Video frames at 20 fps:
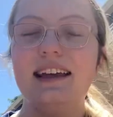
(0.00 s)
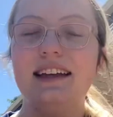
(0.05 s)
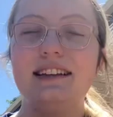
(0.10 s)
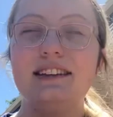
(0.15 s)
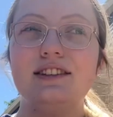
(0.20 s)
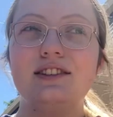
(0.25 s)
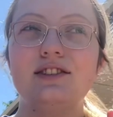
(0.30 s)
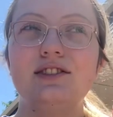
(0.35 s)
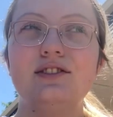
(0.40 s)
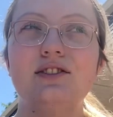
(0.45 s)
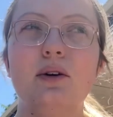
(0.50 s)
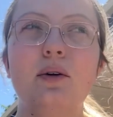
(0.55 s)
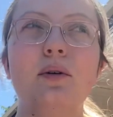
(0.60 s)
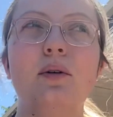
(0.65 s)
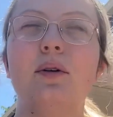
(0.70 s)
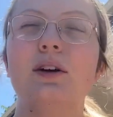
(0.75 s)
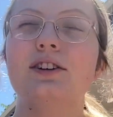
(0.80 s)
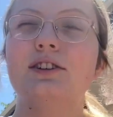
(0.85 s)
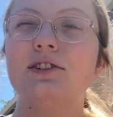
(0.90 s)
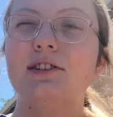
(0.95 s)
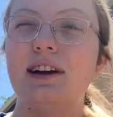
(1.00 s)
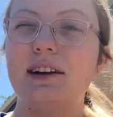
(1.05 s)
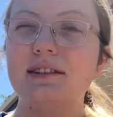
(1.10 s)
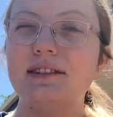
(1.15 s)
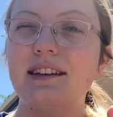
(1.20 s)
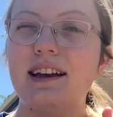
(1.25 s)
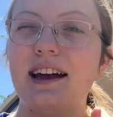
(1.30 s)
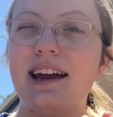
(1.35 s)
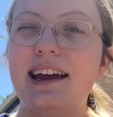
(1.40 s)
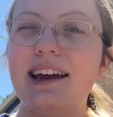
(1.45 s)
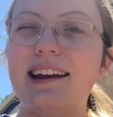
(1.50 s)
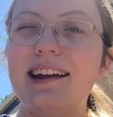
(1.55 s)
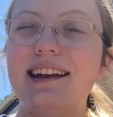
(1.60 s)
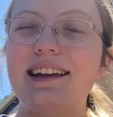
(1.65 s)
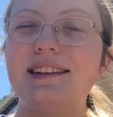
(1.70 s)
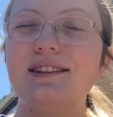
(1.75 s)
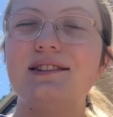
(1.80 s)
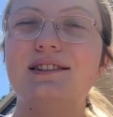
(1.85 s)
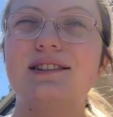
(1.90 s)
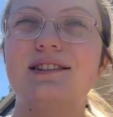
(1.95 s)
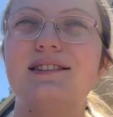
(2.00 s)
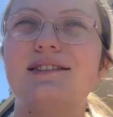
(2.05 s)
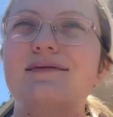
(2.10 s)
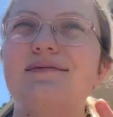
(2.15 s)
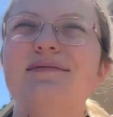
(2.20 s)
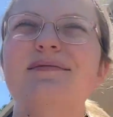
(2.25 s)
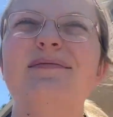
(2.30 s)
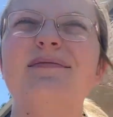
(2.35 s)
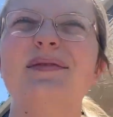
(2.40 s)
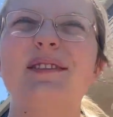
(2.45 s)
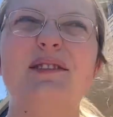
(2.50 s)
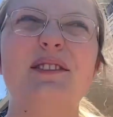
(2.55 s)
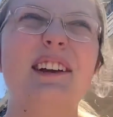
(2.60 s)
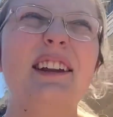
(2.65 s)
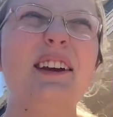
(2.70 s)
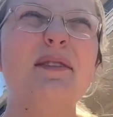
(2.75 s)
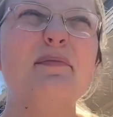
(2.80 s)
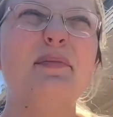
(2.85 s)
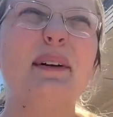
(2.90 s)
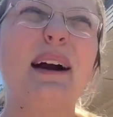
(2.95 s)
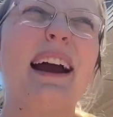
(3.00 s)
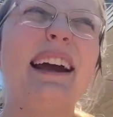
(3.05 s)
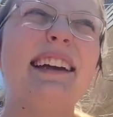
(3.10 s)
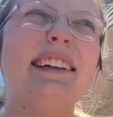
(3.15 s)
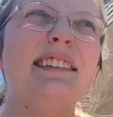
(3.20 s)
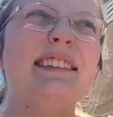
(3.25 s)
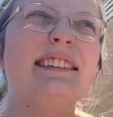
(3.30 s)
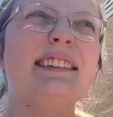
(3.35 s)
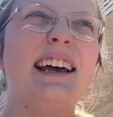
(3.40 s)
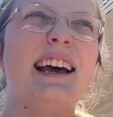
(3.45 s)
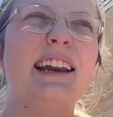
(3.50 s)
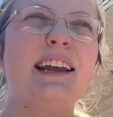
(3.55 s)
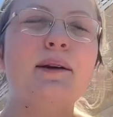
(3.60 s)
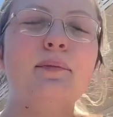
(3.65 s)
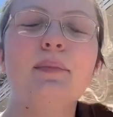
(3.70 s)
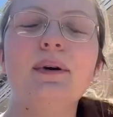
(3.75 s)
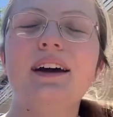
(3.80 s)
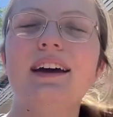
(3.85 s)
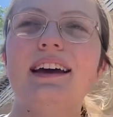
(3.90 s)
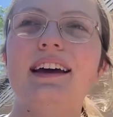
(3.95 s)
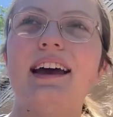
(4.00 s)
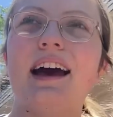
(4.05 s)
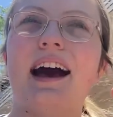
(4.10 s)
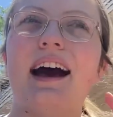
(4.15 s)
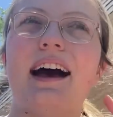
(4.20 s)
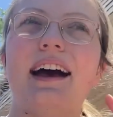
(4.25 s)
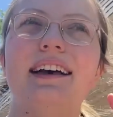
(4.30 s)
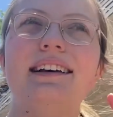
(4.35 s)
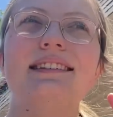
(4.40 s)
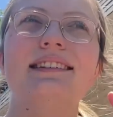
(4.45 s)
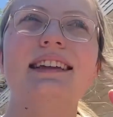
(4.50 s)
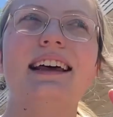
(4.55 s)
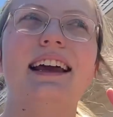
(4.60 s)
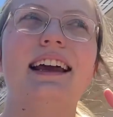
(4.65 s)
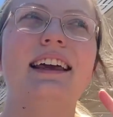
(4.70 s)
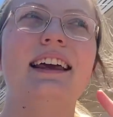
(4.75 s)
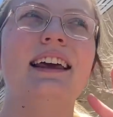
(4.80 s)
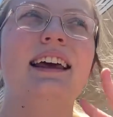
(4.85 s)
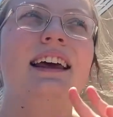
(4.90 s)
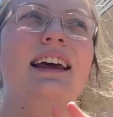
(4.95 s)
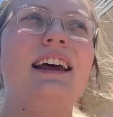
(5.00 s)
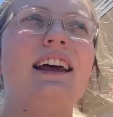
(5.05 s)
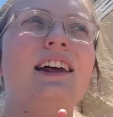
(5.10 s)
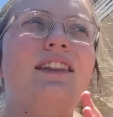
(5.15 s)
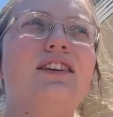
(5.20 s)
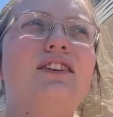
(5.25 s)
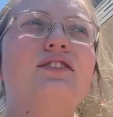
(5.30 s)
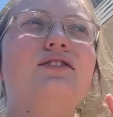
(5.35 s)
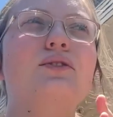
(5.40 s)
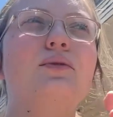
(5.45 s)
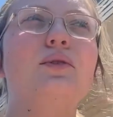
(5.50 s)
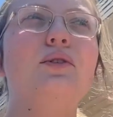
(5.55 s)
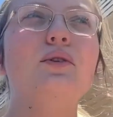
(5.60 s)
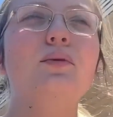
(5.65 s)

It's so gorgeous outside. It's really bright and sunny, but it has there's a cool